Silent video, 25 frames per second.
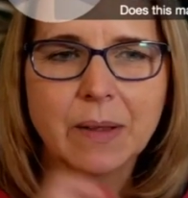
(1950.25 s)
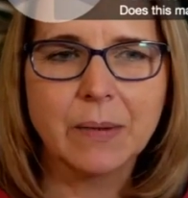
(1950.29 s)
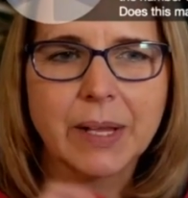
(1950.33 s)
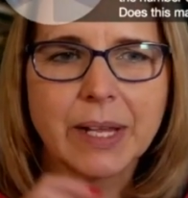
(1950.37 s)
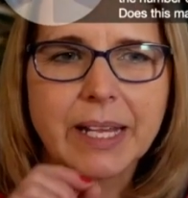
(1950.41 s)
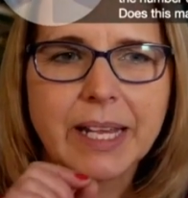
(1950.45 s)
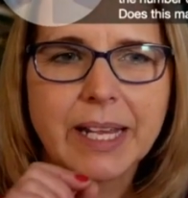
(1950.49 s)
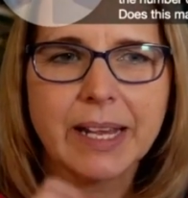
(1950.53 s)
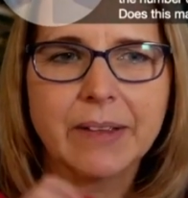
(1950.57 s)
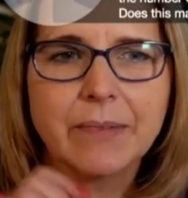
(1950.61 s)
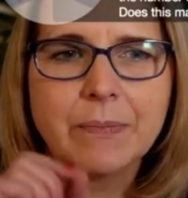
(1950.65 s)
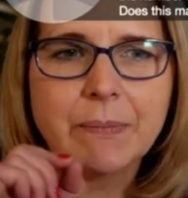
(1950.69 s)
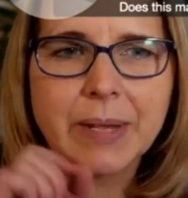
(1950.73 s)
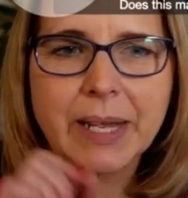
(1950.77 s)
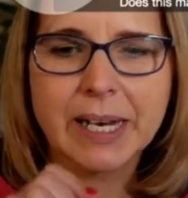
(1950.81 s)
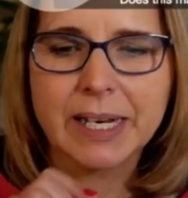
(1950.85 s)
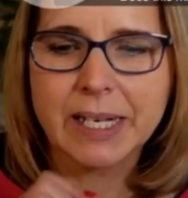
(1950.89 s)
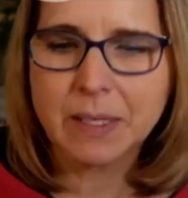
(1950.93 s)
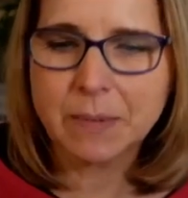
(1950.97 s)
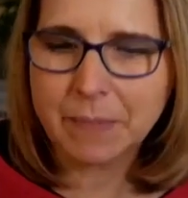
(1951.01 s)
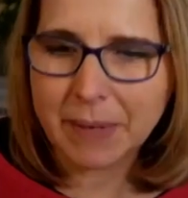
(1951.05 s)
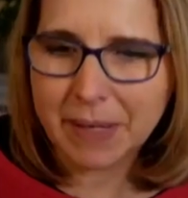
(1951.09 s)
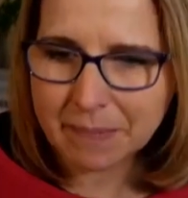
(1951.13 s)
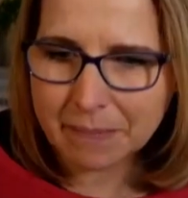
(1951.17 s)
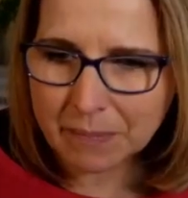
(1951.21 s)
Give me a little
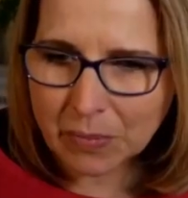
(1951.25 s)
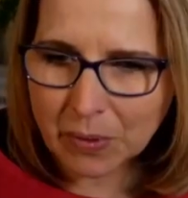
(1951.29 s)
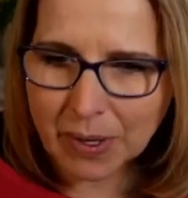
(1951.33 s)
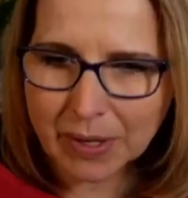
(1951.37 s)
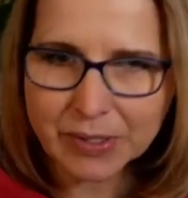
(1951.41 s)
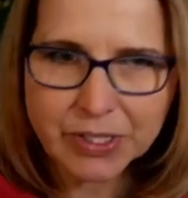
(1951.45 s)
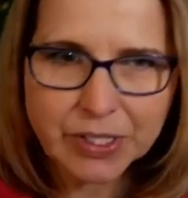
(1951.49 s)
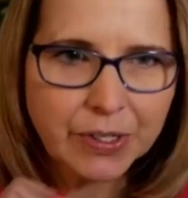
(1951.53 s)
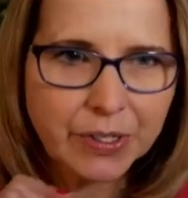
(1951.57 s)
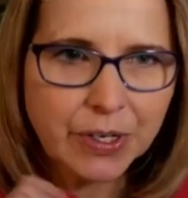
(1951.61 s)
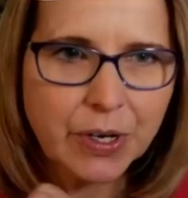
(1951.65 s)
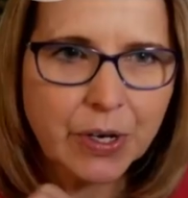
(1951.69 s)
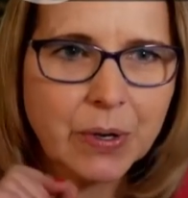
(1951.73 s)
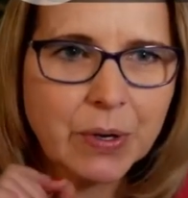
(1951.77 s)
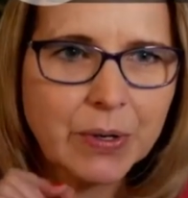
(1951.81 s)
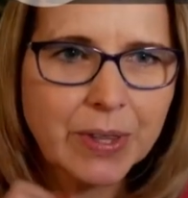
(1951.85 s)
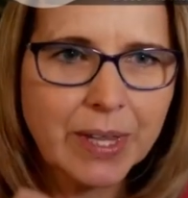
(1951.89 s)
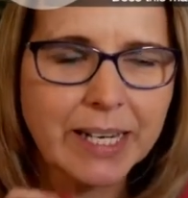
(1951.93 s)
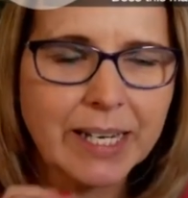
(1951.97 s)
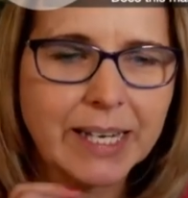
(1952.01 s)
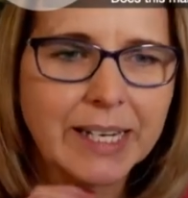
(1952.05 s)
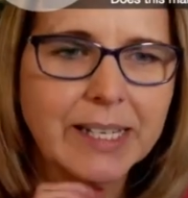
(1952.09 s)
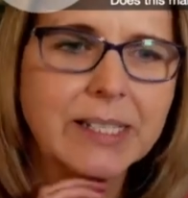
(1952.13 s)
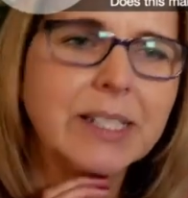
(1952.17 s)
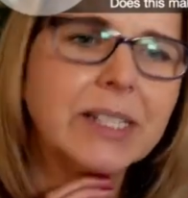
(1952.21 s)
bit more. I don't know who that
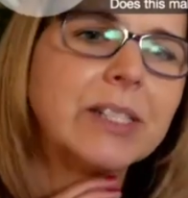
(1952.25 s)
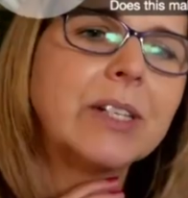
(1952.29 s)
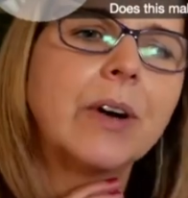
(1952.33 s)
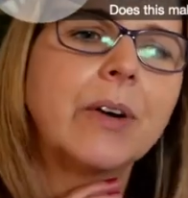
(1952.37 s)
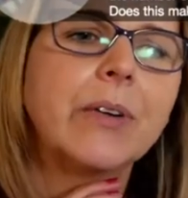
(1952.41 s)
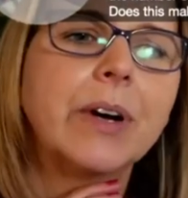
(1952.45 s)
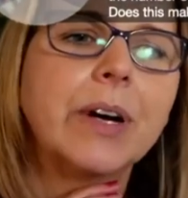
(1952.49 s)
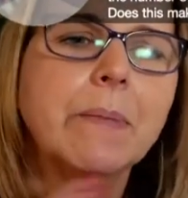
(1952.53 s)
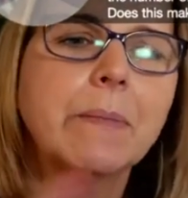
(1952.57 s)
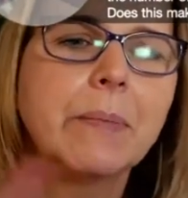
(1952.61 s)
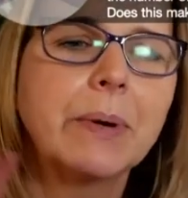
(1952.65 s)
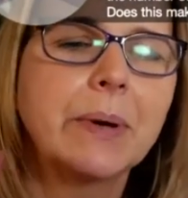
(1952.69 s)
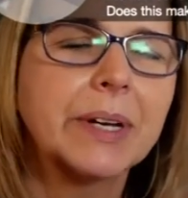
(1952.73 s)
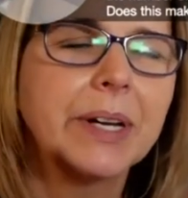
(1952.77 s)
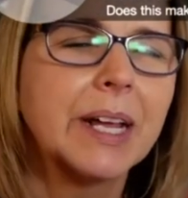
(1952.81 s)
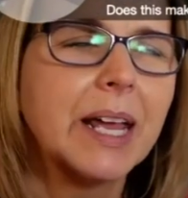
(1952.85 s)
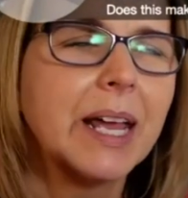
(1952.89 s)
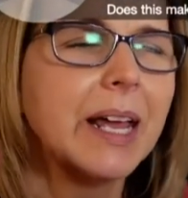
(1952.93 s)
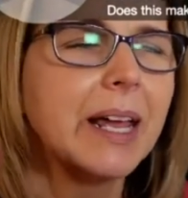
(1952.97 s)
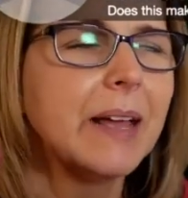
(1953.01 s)
is, sorry, but